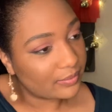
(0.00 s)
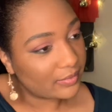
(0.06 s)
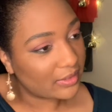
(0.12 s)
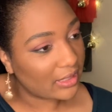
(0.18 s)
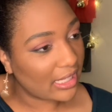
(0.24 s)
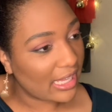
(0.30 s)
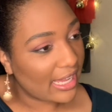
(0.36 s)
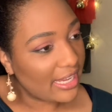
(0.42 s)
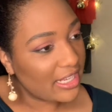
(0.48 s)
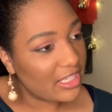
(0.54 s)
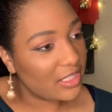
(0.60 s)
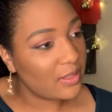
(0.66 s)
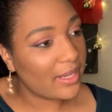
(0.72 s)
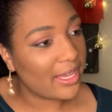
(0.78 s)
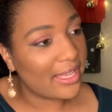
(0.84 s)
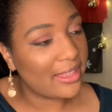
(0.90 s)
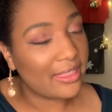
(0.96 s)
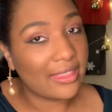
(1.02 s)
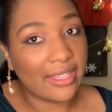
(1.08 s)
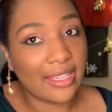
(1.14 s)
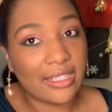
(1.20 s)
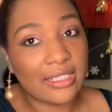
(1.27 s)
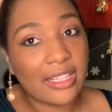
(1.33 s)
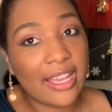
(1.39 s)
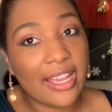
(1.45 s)
I do a
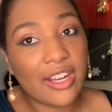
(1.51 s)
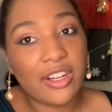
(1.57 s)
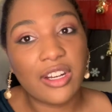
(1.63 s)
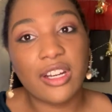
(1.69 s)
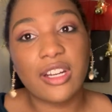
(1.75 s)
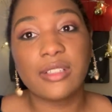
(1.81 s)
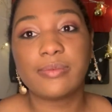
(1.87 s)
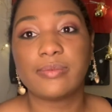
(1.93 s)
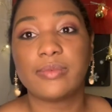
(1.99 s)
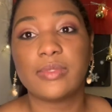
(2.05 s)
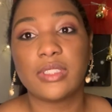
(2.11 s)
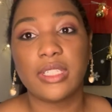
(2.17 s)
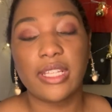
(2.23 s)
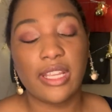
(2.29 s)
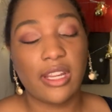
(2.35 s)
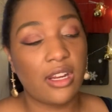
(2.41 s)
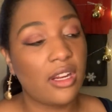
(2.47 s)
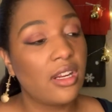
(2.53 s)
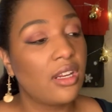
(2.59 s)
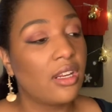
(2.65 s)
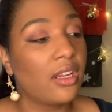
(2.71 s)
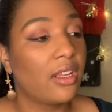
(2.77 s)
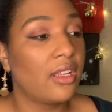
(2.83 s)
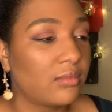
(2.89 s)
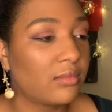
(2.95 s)
thin liner here.
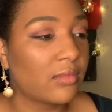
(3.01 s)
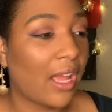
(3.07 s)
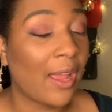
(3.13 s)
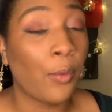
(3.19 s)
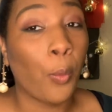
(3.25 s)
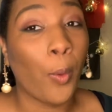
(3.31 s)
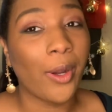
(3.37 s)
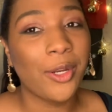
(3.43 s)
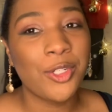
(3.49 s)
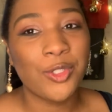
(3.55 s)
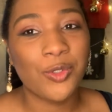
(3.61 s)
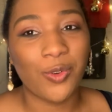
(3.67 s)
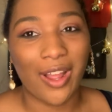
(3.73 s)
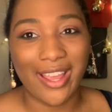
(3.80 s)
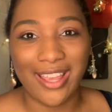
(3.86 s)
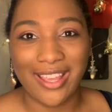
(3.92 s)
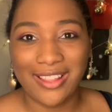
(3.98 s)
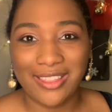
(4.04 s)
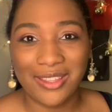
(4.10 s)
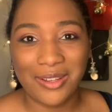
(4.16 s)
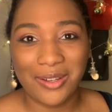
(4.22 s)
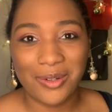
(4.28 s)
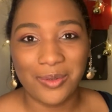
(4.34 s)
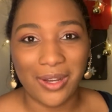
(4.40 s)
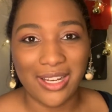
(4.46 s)
I want to try it though
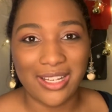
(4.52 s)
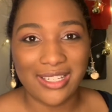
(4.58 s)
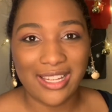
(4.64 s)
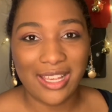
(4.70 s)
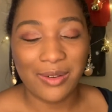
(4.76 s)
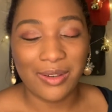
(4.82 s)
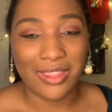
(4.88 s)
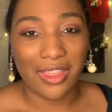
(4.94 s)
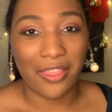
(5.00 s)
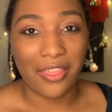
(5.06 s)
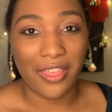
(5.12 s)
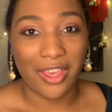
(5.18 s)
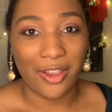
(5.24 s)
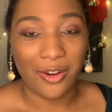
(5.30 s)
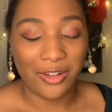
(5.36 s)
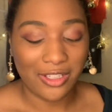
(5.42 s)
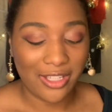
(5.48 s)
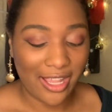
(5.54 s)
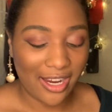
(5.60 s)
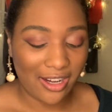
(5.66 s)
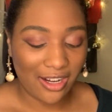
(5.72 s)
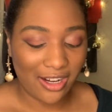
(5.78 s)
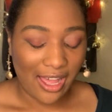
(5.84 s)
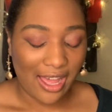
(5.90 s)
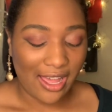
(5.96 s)
one day with a thicker
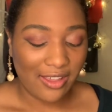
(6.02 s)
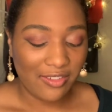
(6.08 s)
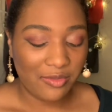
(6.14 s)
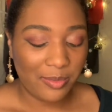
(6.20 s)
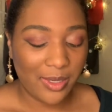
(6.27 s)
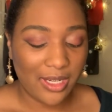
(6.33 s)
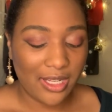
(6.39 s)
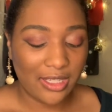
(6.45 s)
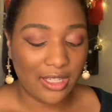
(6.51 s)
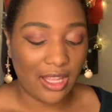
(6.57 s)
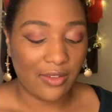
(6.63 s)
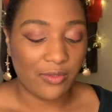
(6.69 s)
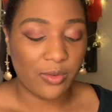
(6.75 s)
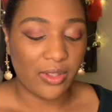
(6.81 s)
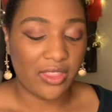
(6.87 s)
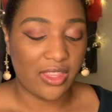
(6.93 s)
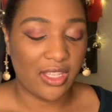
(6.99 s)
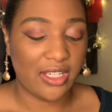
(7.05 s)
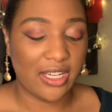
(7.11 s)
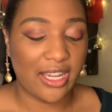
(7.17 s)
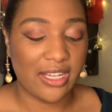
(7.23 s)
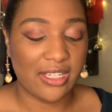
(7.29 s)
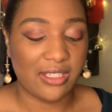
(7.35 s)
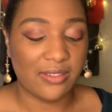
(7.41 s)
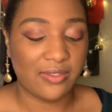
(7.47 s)
liner. I've been in love with the
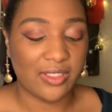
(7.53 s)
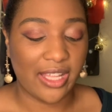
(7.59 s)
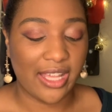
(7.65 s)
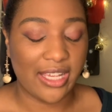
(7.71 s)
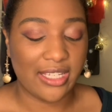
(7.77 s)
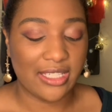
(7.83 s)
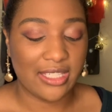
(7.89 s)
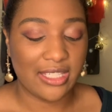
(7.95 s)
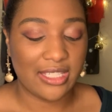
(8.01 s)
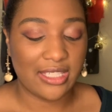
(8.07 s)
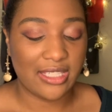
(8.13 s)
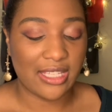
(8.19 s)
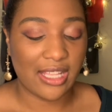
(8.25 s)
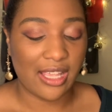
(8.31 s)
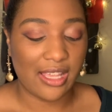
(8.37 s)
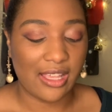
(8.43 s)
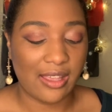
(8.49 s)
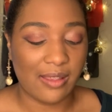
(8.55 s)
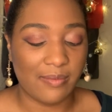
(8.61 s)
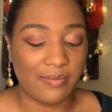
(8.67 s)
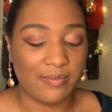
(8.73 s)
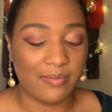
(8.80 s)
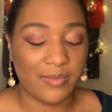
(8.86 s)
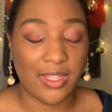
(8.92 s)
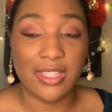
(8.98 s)
kind of like
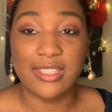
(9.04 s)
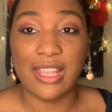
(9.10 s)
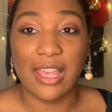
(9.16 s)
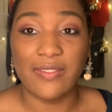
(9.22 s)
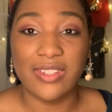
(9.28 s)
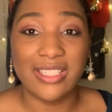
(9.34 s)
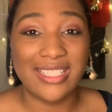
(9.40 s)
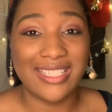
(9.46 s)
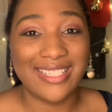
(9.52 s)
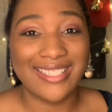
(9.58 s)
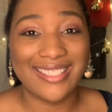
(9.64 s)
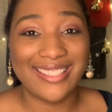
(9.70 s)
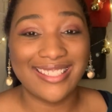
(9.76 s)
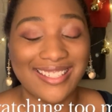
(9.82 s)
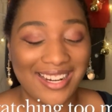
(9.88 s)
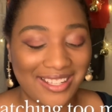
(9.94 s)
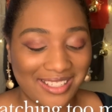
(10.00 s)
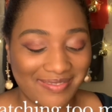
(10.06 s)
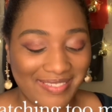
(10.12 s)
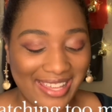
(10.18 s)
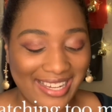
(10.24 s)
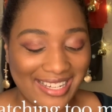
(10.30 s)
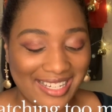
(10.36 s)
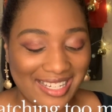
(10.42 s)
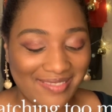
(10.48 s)
the 70s style
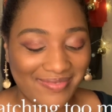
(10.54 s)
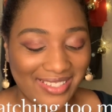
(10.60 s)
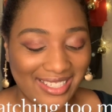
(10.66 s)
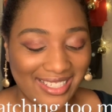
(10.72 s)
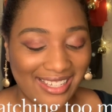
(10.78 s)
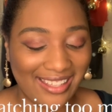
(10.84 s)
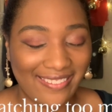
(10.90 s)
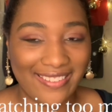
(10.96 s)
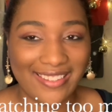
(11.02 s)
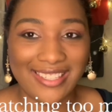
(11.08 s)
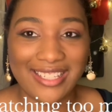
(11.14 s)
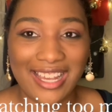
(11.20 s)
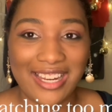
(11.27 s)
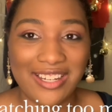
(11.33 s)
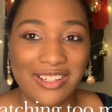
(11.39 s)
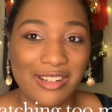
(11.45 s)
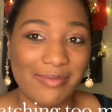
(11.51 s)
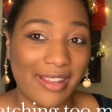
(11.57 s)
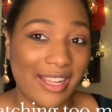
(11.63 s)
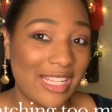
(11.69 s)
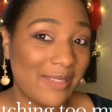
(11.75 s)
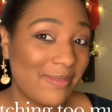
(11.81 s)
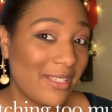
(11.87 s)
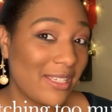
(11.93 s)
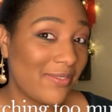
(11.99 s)
makeup, and this kind of reminds
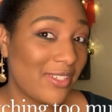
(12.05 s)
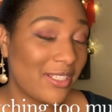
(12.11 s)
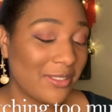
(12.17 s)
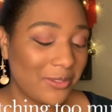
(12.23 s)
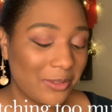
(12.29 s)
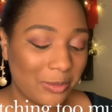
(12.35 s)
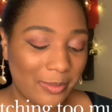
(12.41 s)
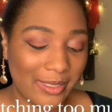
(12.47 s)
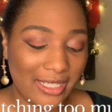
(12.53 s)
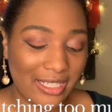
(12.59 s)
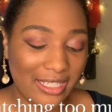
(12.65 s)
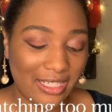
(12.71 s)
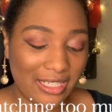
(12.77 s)
me of it a little bit.